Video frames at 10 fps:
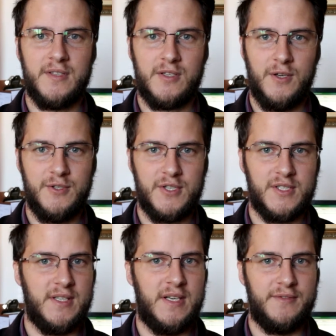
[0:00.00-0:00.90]

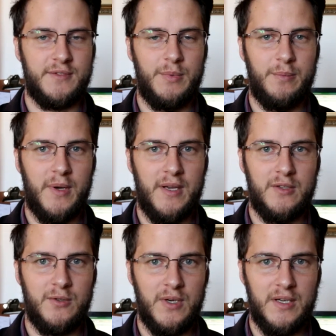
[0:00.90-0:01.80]
disclosures that have to be
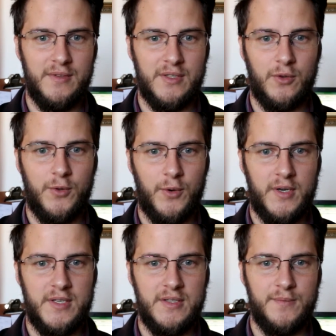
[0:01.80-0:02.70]
made to relevant
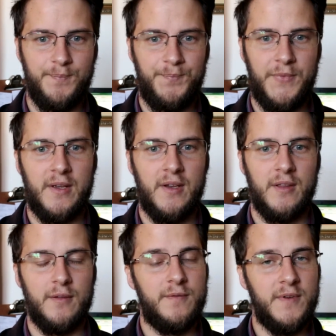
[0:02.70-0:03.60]
authorities.
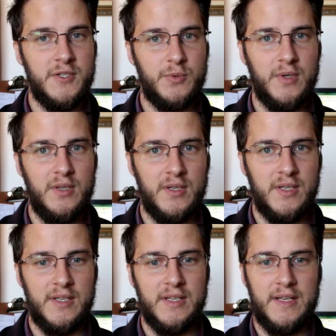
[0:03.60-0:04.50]
The first one
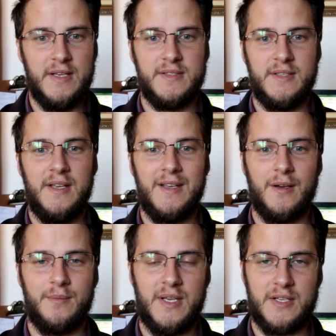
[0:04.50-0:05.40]
is the
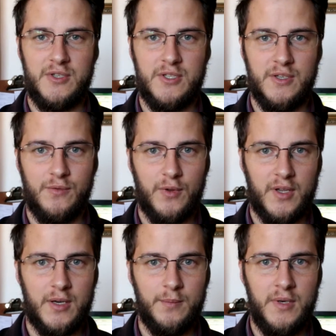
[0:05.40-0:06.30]
income tax return for
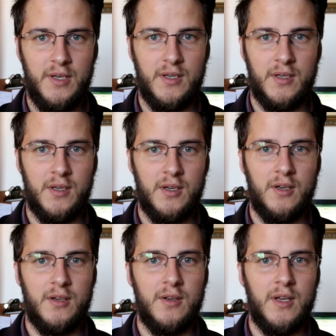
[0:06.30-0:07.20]
the company.
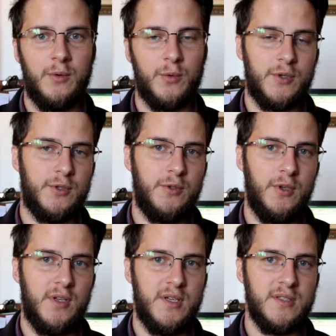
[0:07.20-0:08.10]
In order to
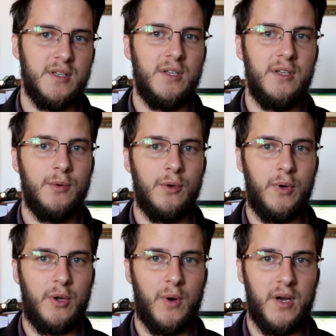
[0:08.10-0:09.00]
do this, you will
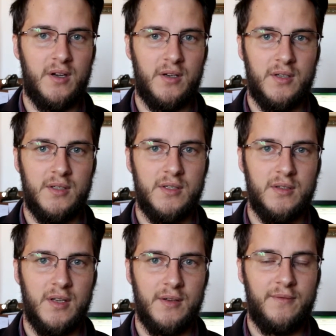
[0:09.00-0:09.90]
require
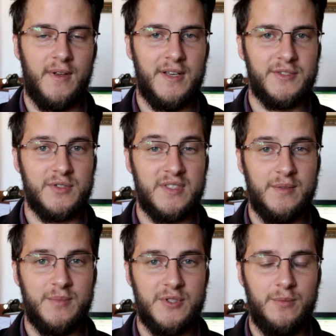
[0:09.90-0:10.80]
financial
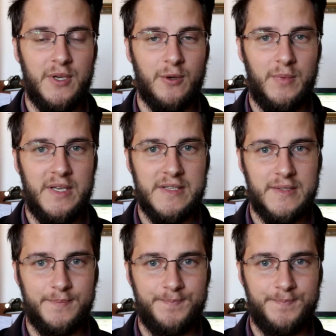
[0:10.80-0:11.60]
statements to be completed.